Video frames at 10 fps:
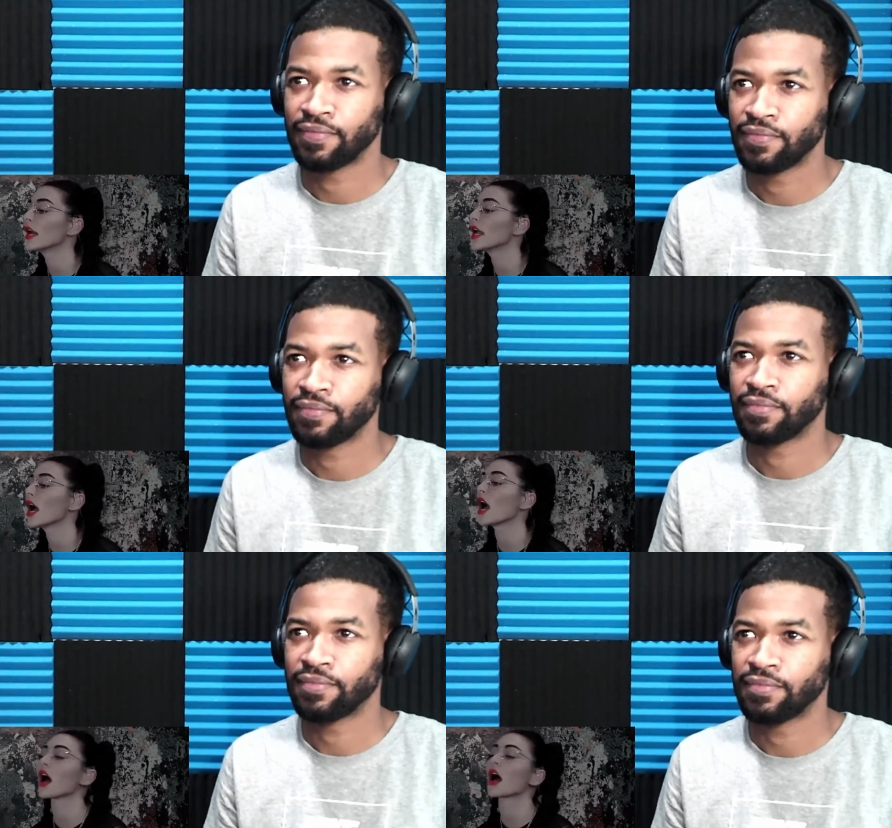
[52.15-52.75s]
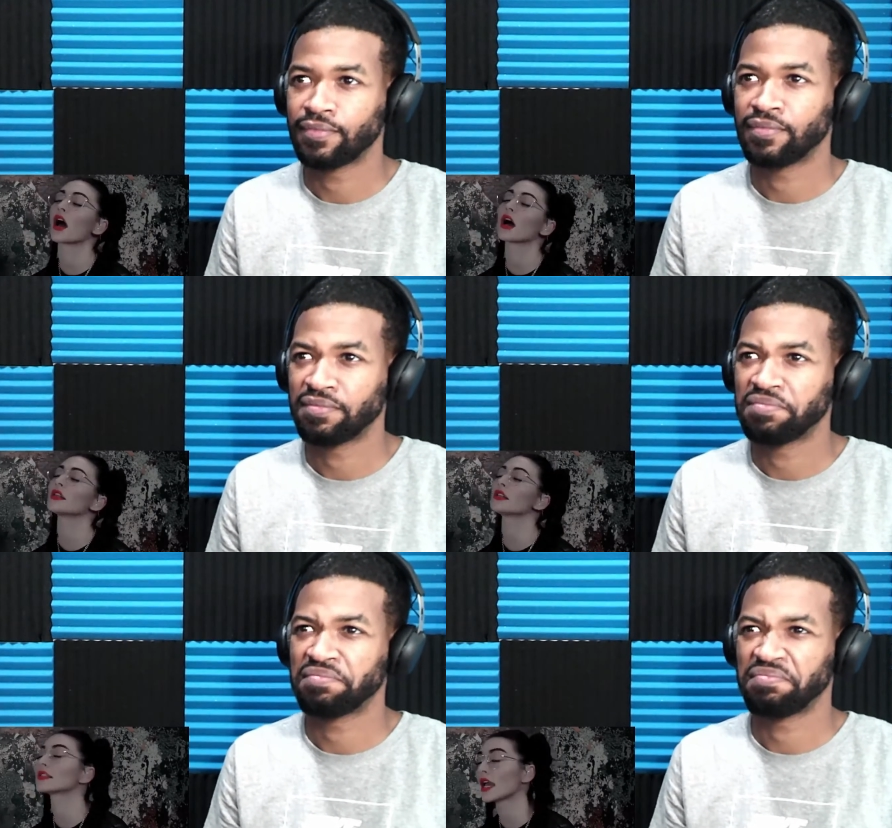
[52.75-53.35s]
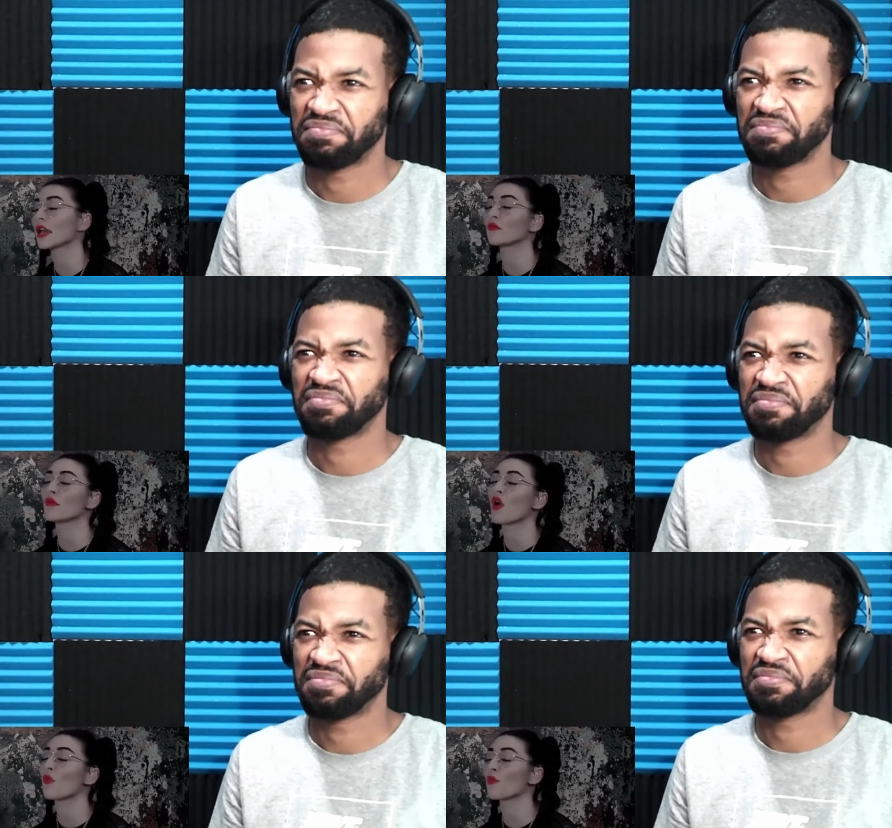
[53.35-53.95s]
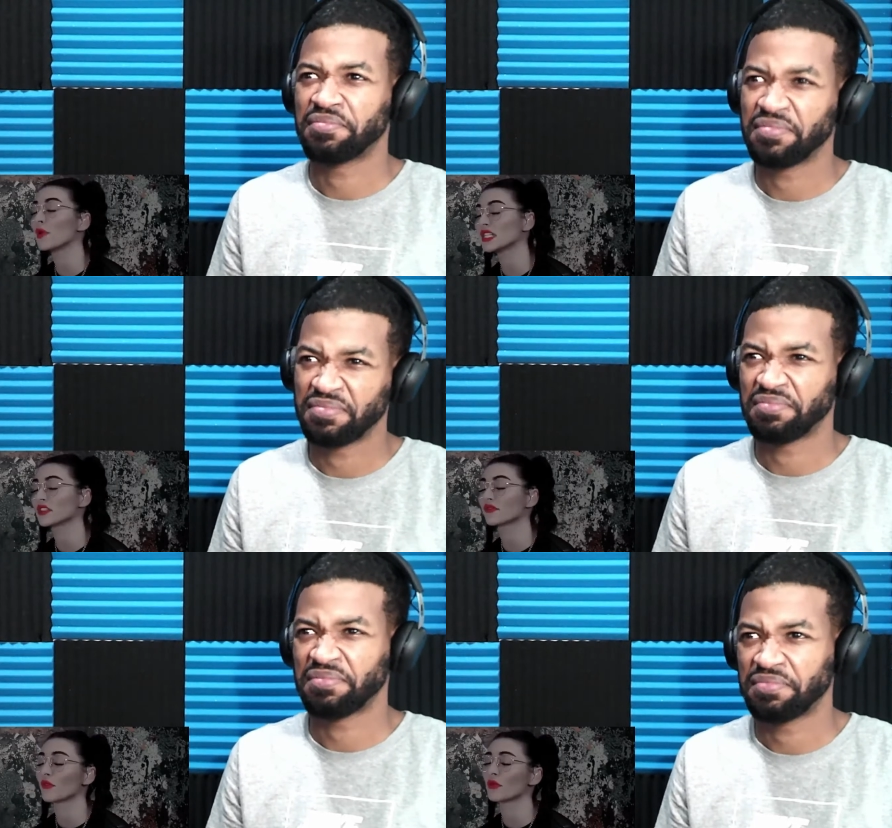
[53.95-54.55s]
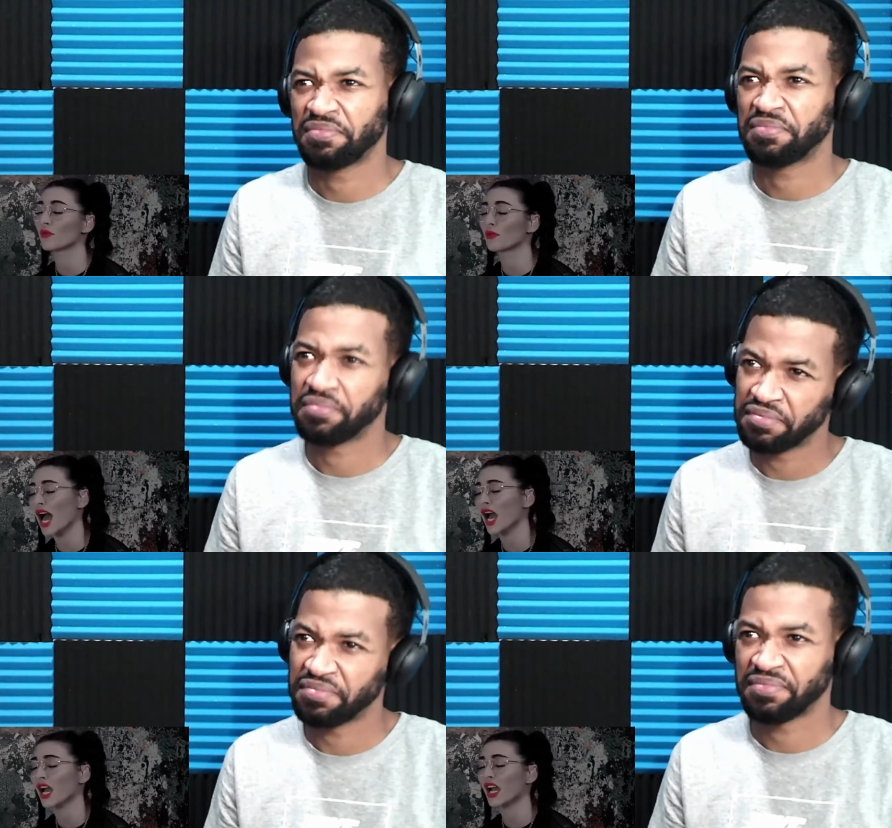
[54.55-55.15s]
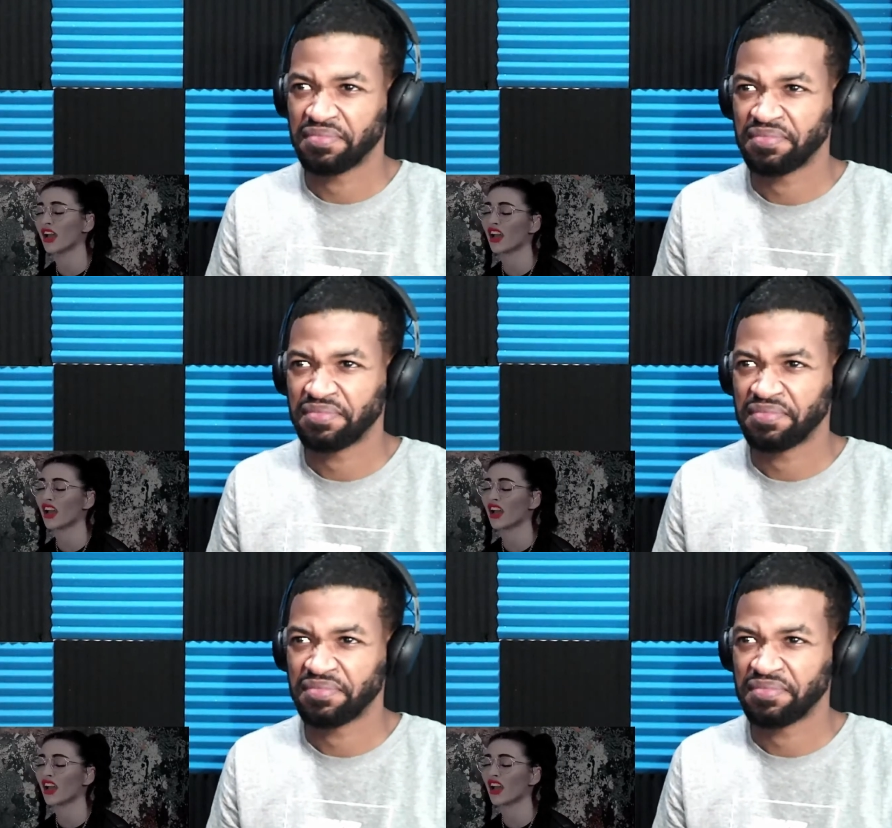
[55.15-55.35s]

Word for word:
Speaker 1: Yeah, yeah. The same old bitches from the block